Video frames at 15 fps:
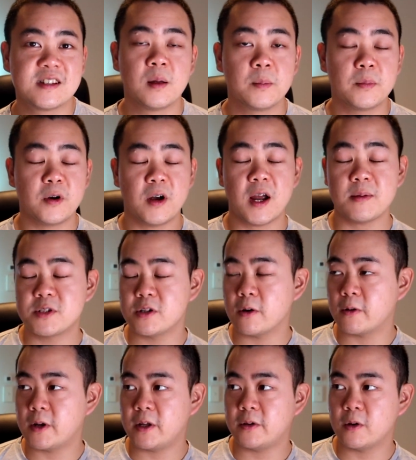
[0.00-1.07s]
Perhaps you
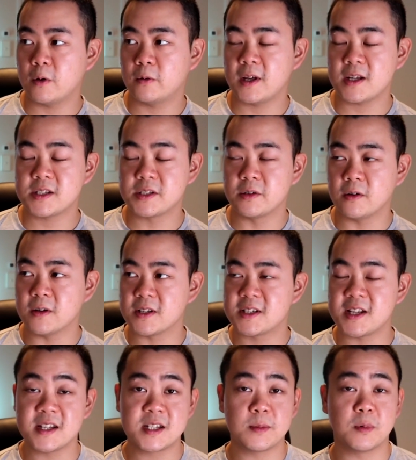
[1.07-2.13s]
already know that's not a
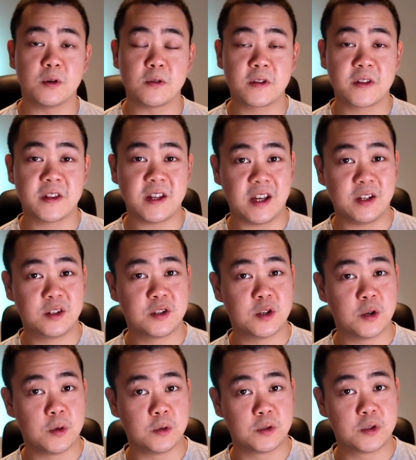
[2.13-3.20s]
sensible thing
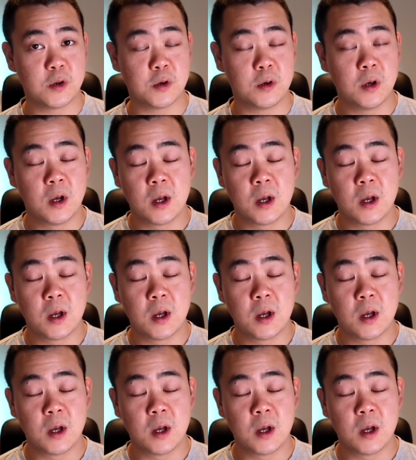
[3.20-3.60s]
to do,